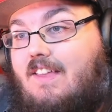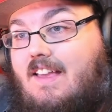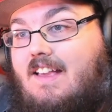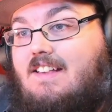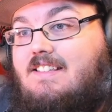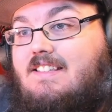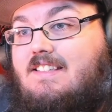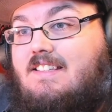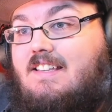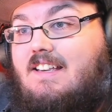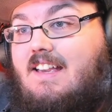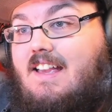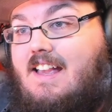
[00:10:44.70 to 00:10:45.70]
This
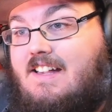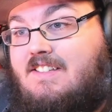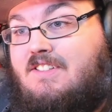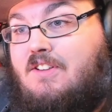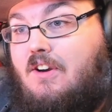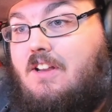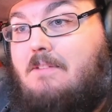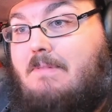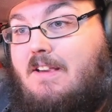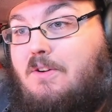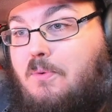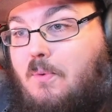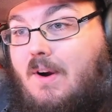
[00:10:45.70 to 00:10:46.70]
is gonna
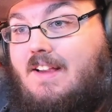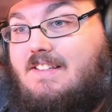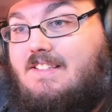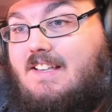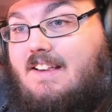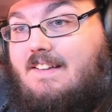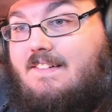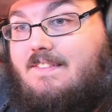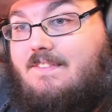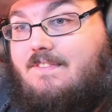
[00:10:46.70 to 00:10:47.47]
be crazy.